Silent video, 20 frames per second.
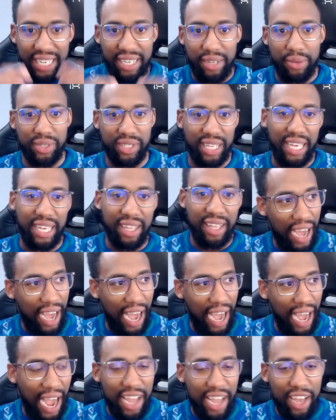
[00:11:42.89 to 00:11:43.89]
It was like,
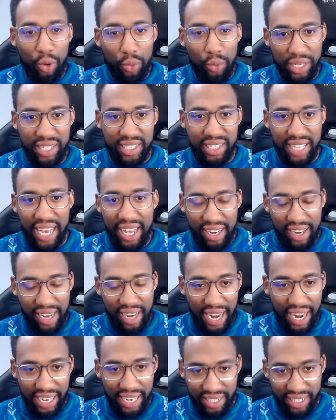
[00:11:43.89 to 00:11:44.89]
I always said,
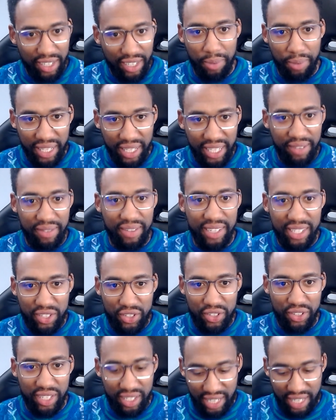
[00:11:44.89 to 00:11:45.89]
and I still believe this to
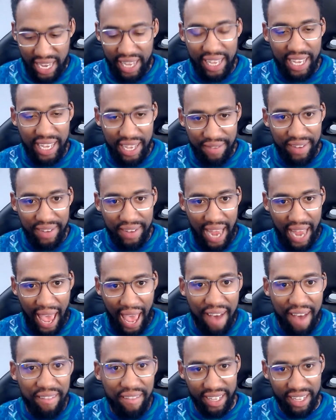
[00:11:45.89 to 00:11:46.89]
this day, even
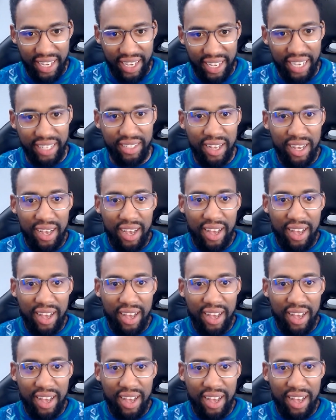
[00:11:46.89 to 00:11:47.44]
having kids,